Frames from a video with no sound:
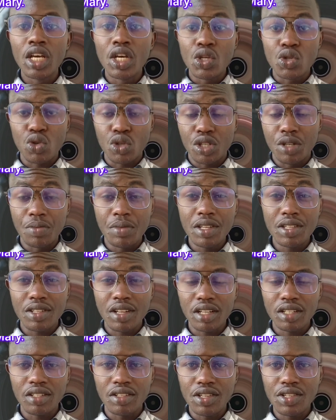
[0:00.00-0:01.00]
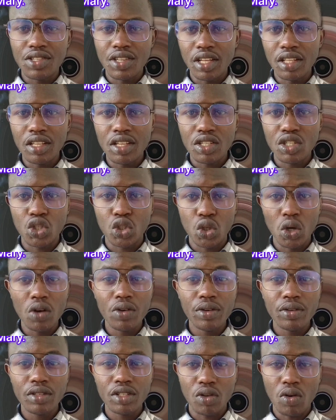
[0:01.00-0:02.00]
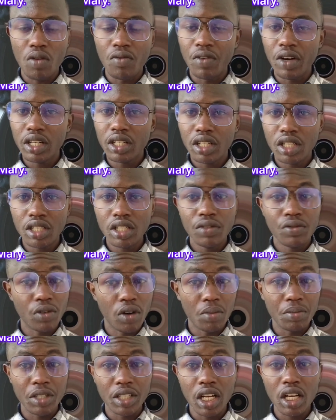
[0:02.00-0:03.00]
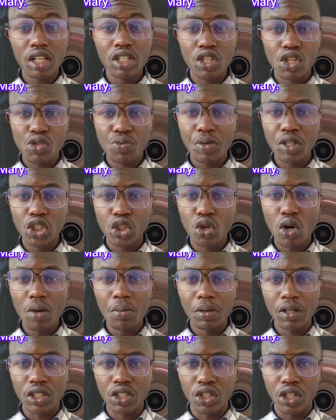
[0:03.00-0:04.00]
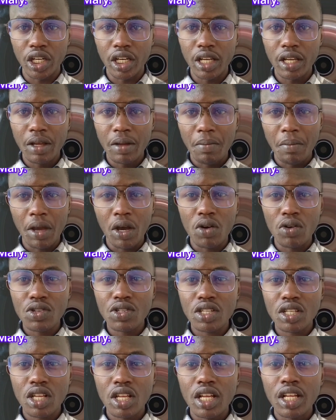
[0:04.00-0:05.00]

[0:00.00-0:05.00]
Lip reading: So it means that this sentence shows you it converted it from indirect speech completely, because